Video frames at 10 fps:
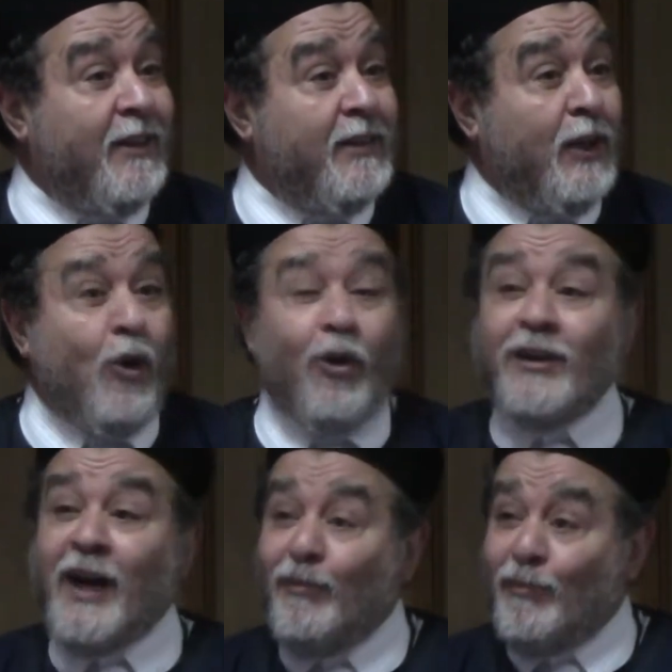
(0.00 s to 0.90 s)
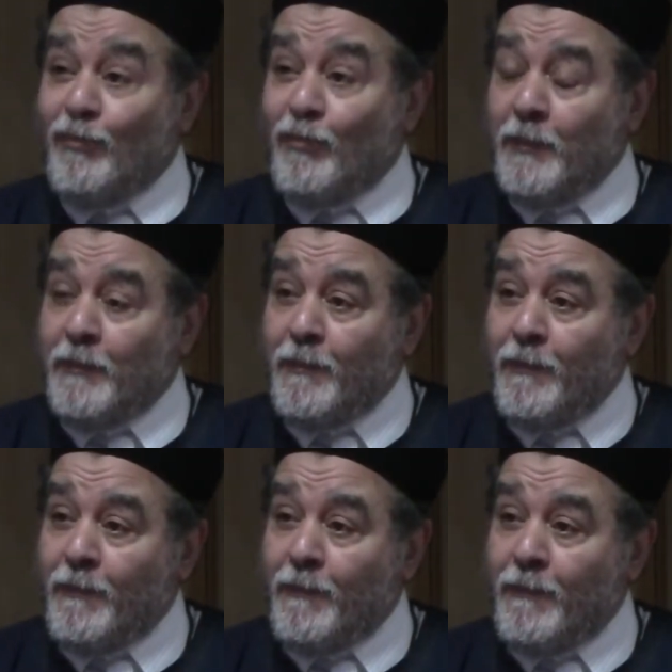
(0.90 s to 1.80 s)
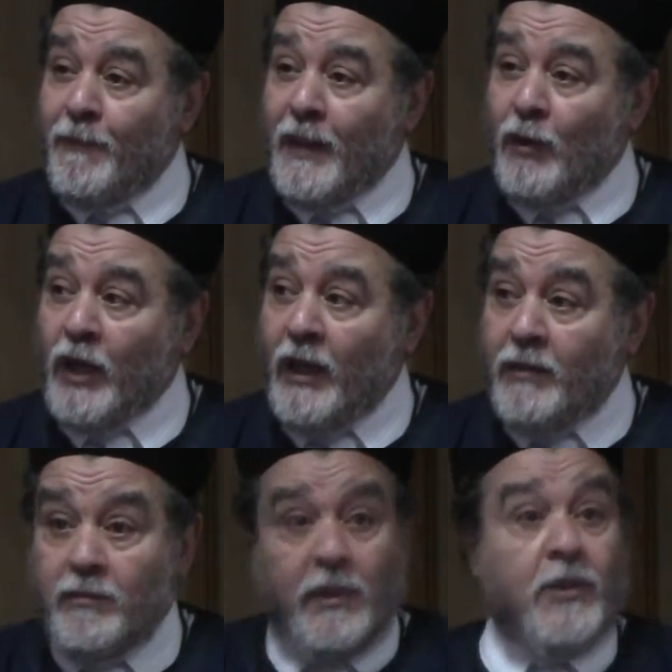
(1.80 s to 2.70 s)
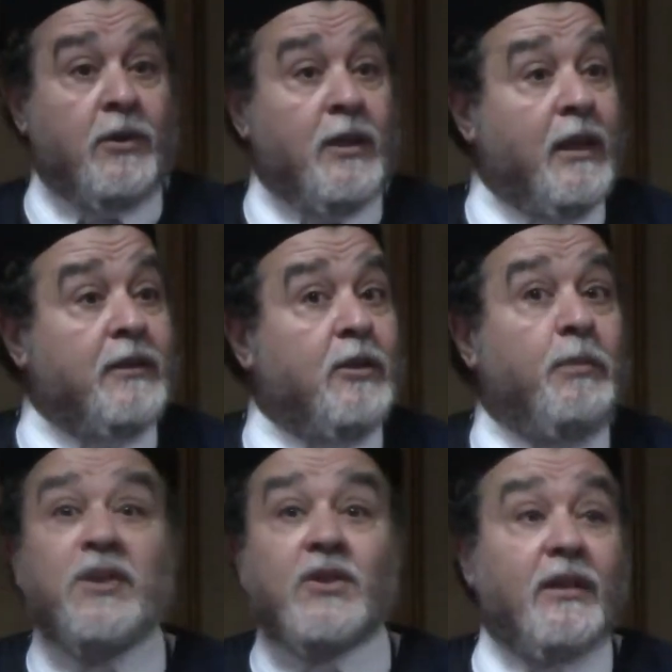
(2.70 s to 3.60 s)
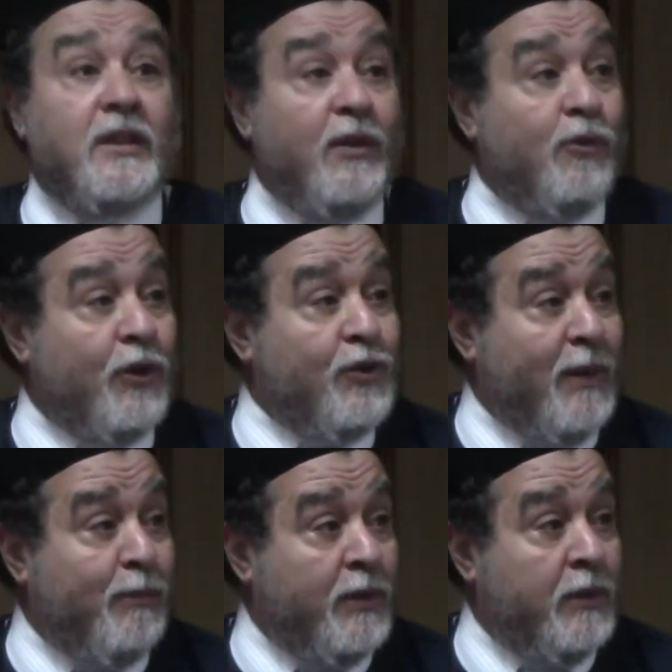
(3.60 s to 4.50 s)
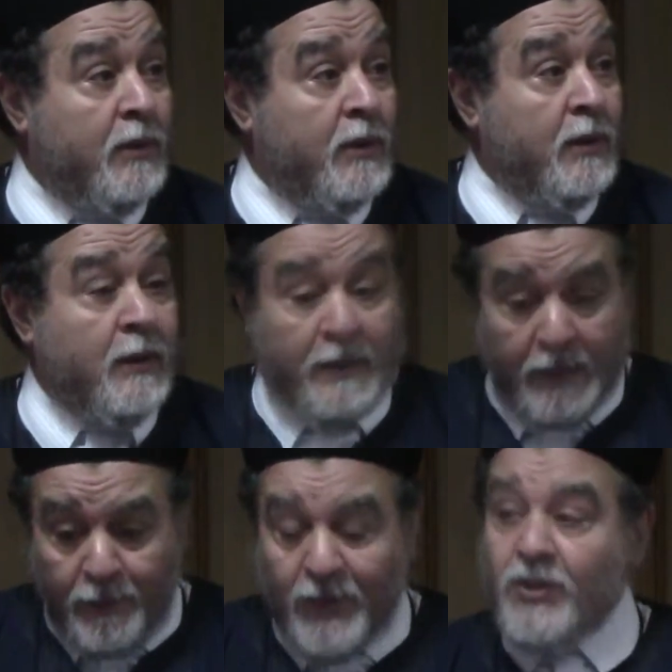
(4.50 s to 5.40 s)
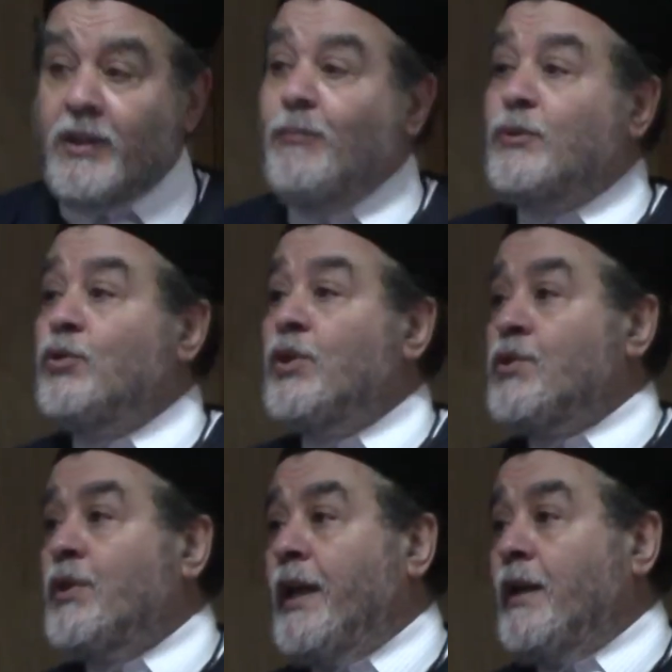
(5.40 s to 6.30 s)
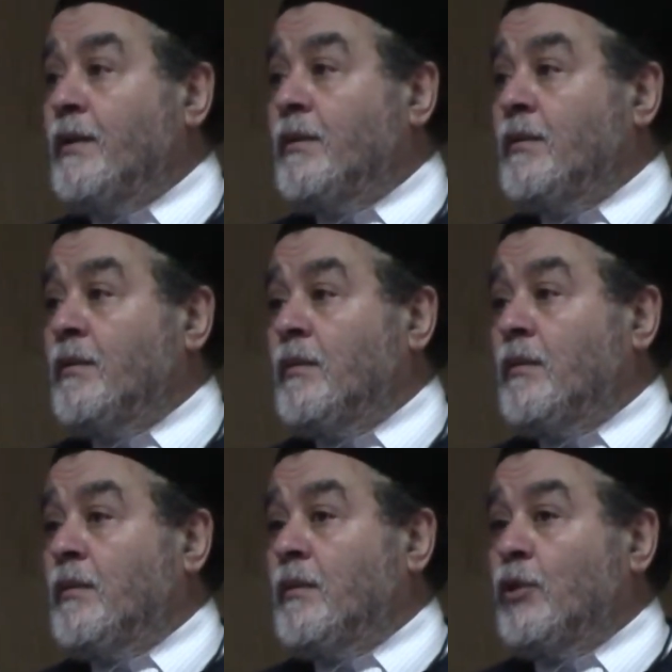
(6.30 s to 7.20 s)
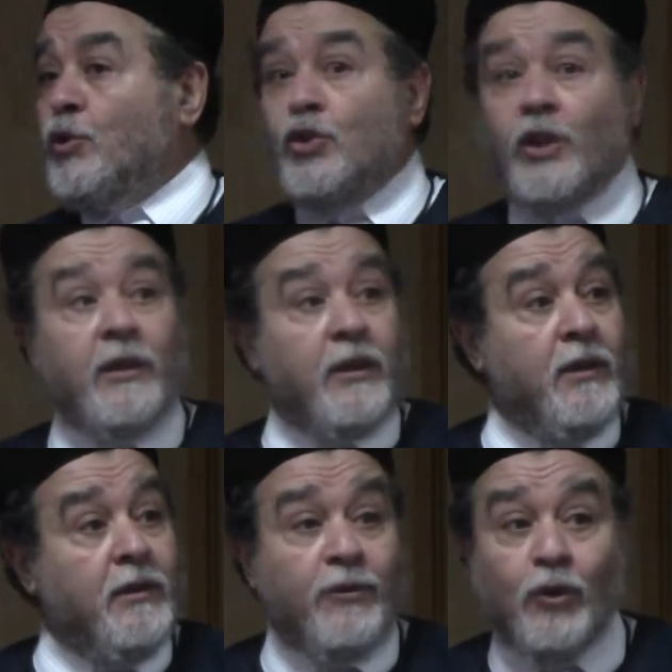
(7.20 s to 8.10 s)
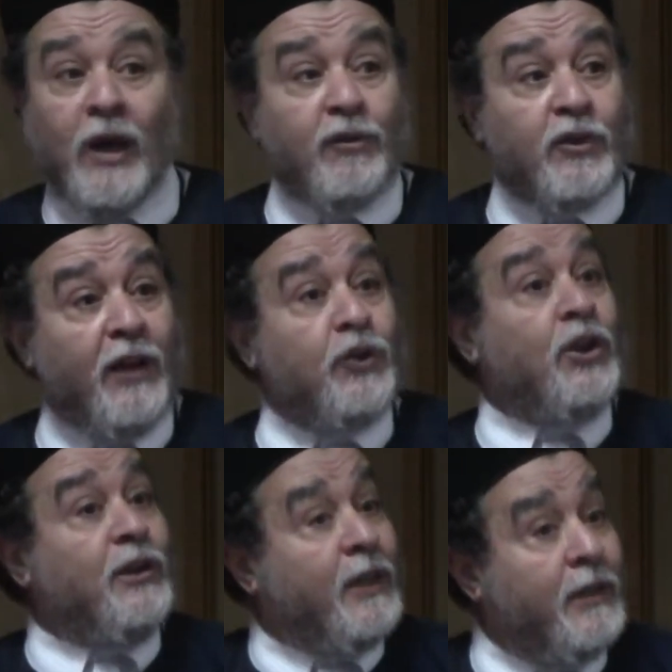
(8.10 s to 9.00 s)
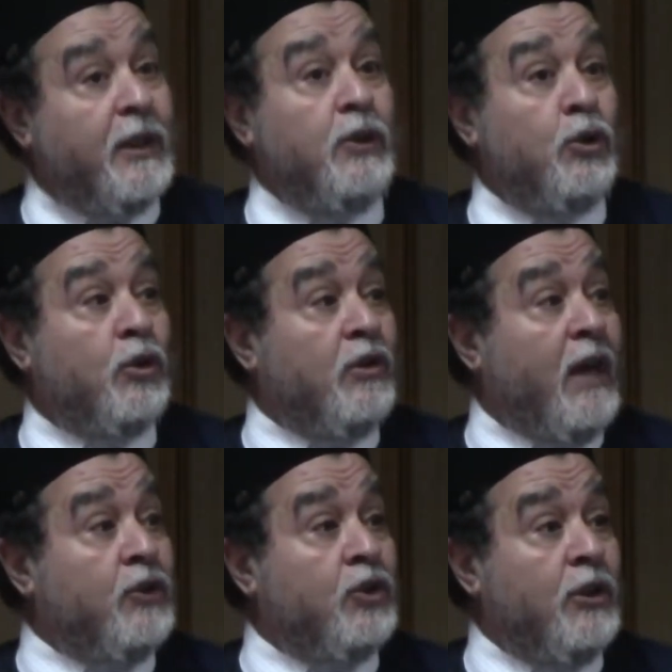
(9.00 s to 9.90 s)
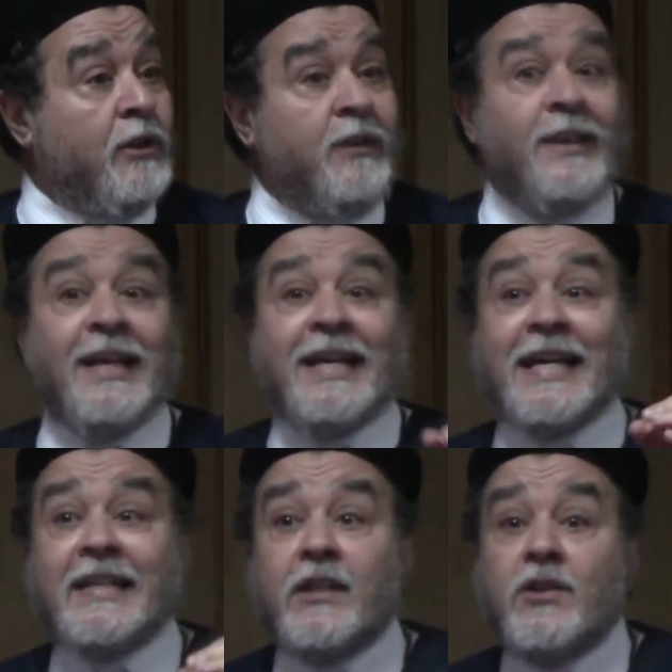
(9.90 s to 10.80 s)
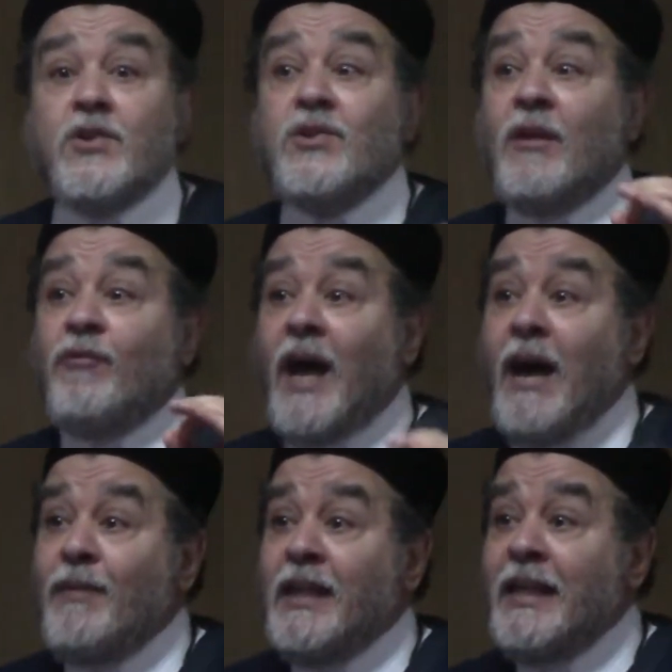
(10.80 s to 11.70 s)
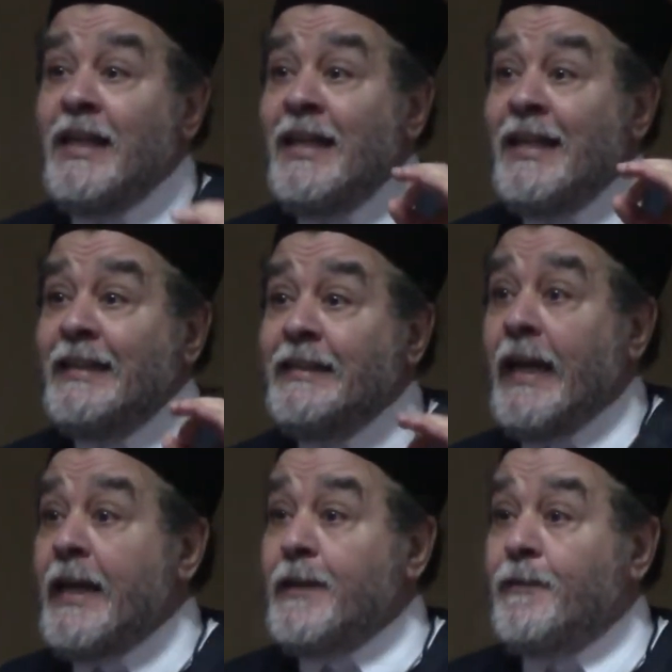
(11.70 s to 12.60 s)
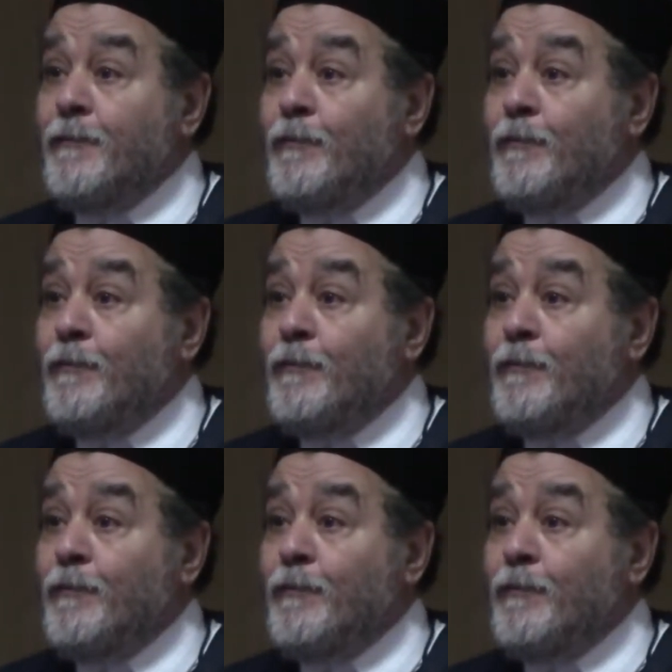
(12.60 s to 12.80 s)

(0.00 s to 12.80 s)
they all come. Okay, let it be Sunday, for example. They must come to this day. Your children, if you have grandchildren, then your grandchildren, and this is the family day.